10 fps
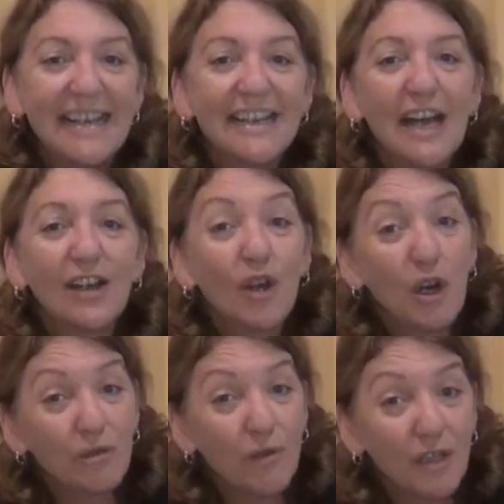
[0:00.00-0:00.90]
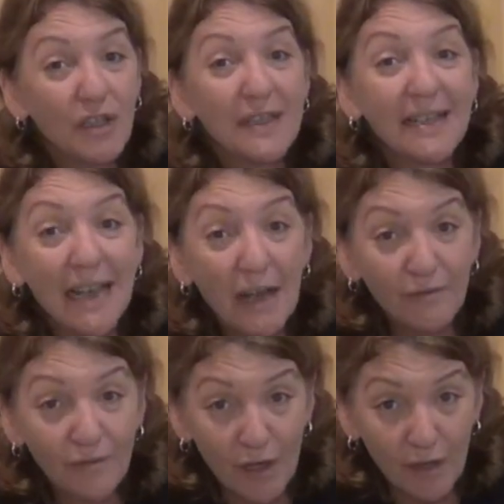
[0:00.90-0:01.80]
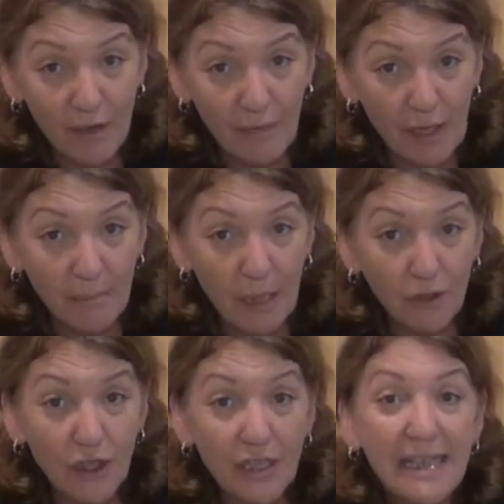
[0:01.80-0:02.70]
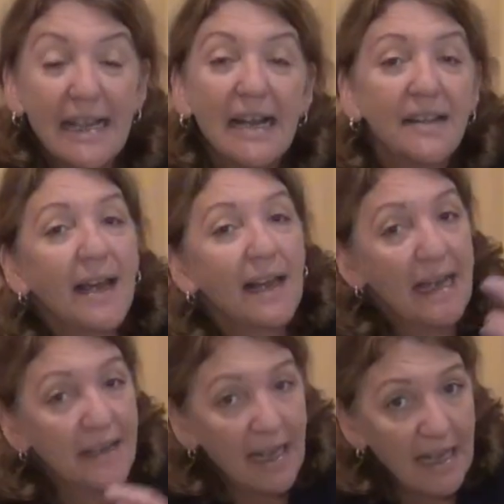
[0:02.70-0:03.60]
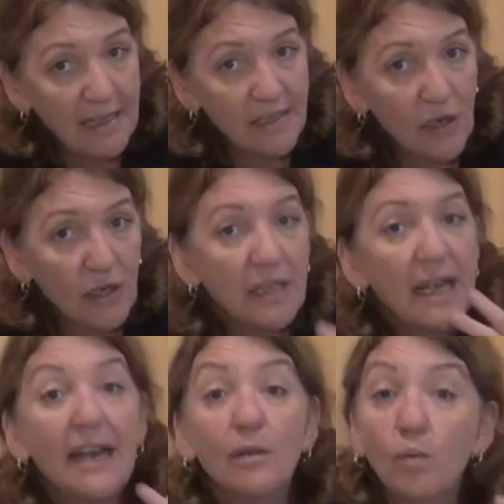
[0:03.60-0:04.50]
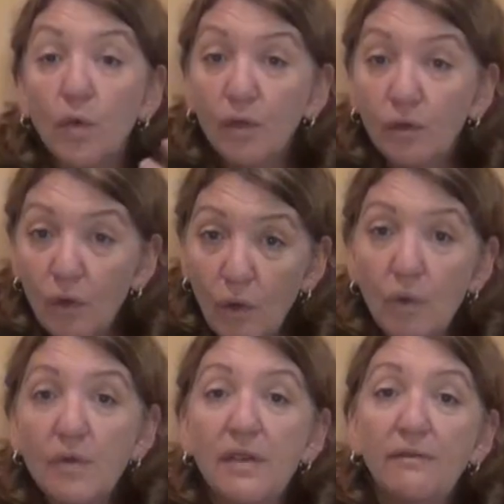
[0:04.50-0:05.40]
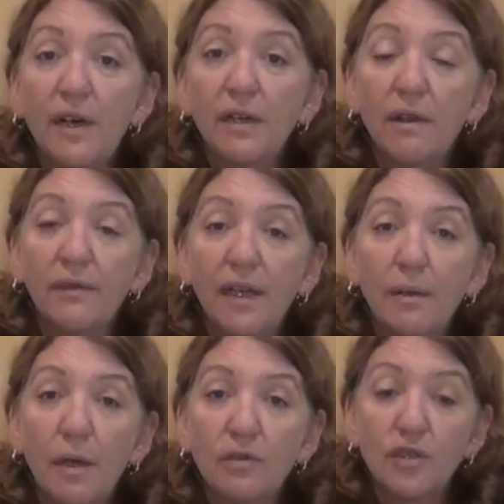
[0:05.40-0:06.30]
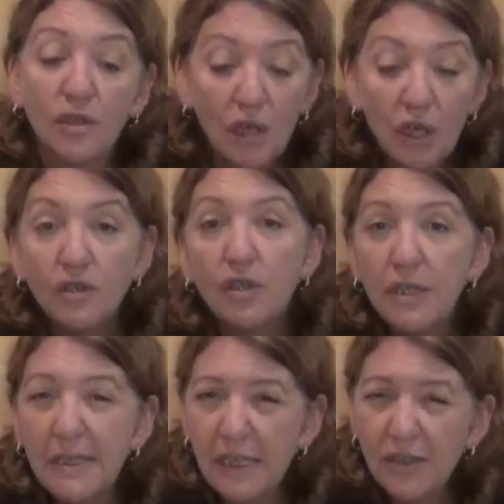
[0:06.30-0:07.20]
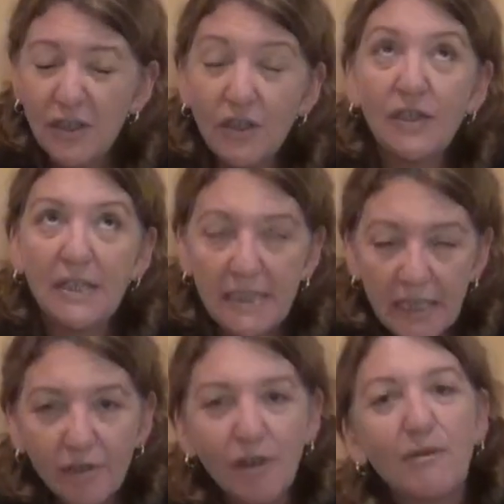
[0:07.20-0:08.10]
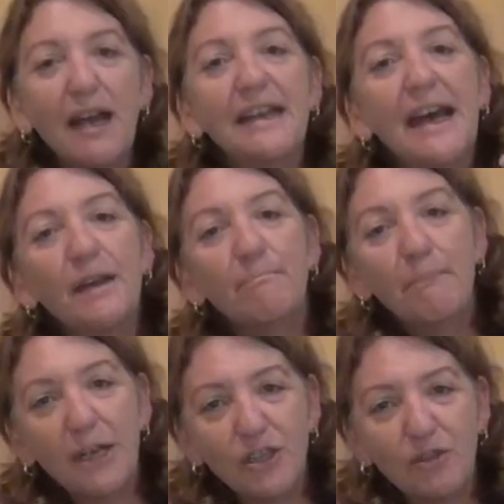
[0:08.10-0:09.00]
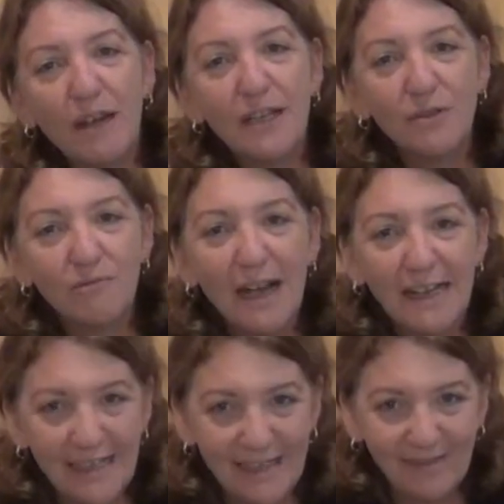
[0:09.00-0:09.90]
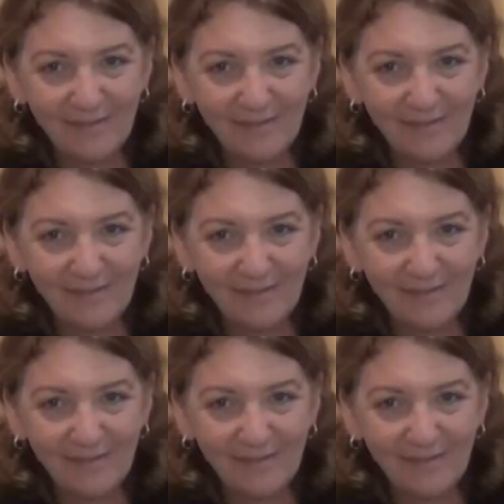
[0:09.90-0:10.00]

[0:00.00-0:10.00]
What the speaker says: Now, cockroaches love photographic emulsion. They lay their eggs on it, and it will cause the photographic emulsion to deteriorate at a much greater rate.